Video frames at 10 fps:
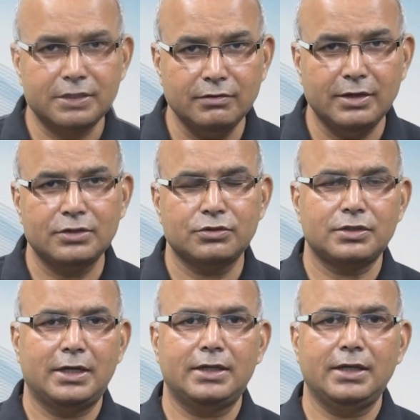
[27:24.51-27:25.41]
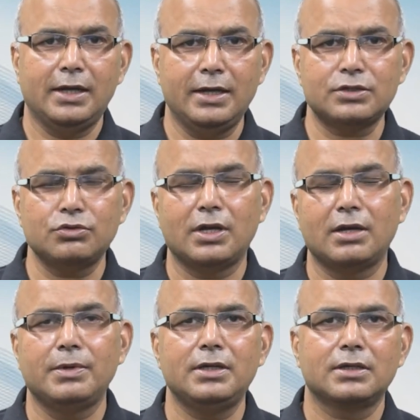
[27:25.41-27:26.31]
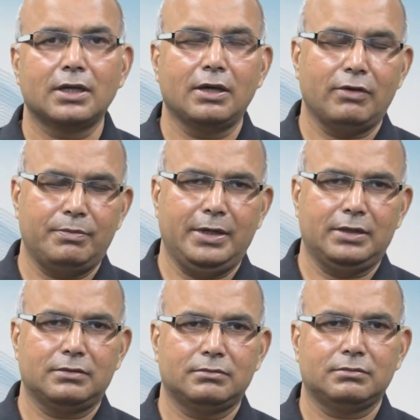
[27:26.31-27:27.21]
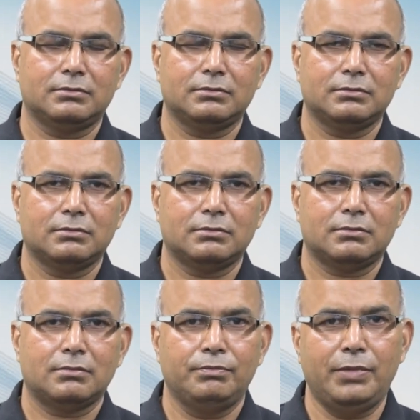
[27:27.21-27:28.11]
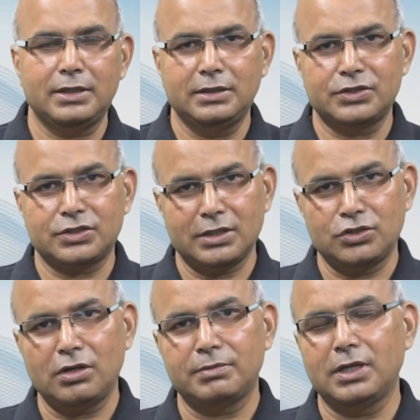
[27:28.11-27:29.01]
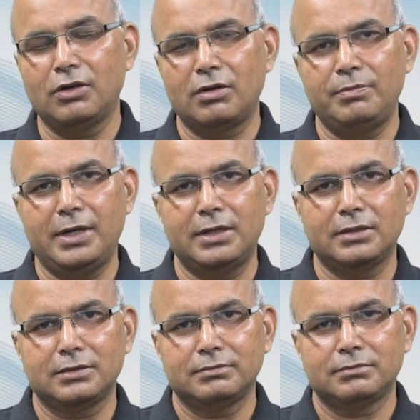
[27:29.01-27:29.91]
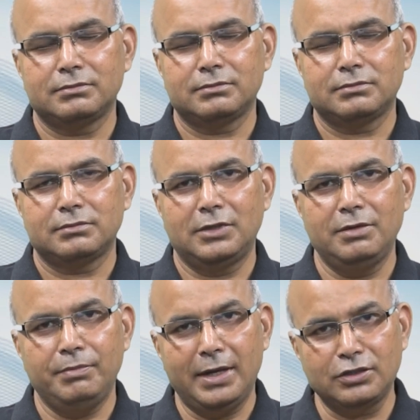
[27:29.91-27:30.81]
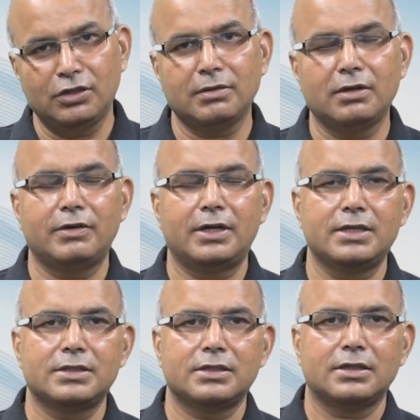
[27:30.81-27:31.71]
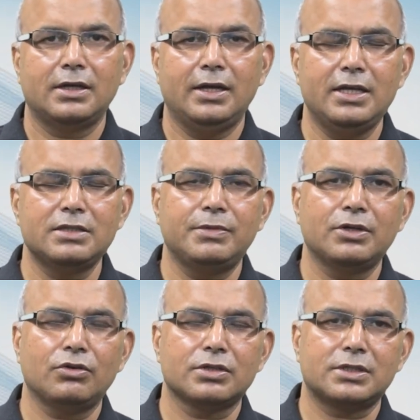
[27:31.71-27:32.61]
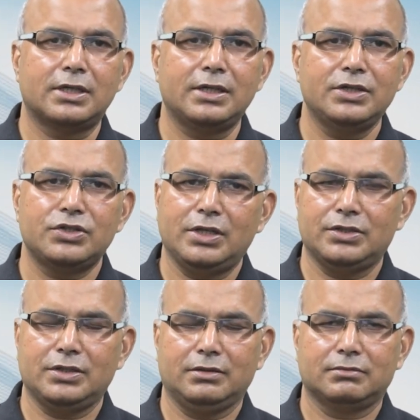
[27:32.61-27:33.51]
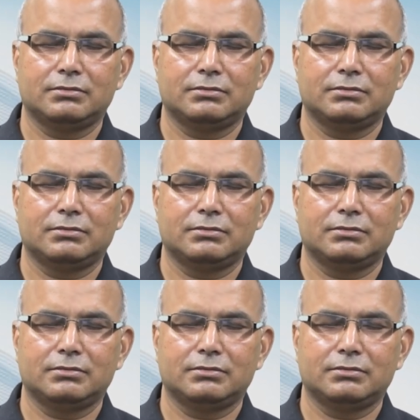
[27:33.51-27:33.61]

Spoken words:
civilized society has to have a government. But the structure of the government, the method of governance has been constantly changing.